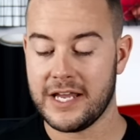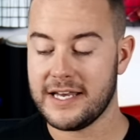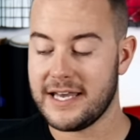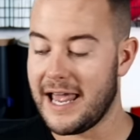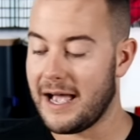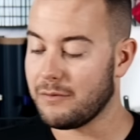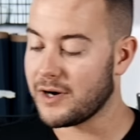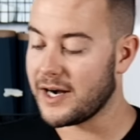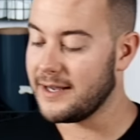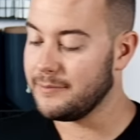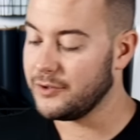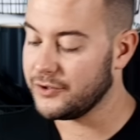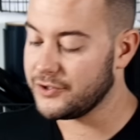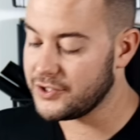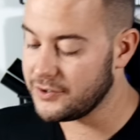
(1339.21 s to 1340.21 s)
now we're
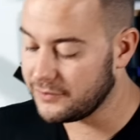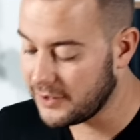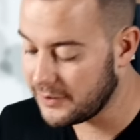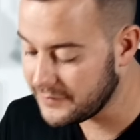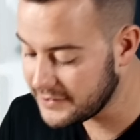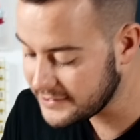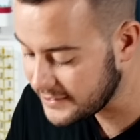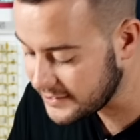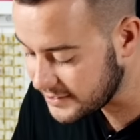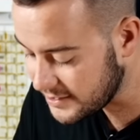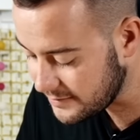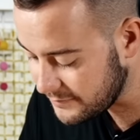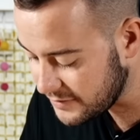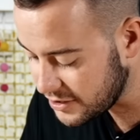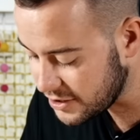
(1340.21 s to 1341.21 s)
able to load this into
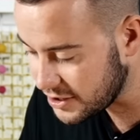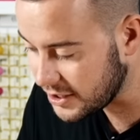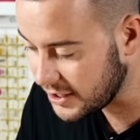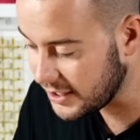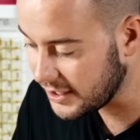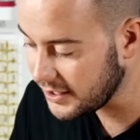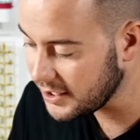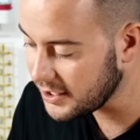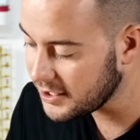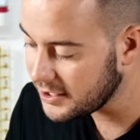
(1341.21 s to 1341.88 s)
the machine.